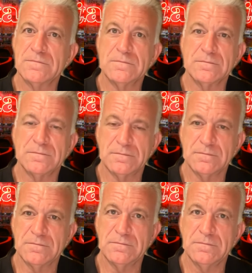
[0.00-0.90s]

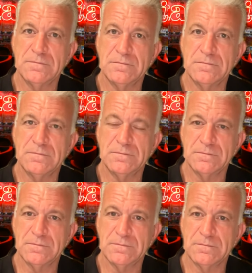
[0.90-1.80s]

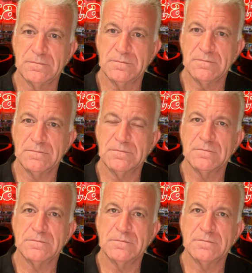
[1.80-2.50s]
This person isn't speaking.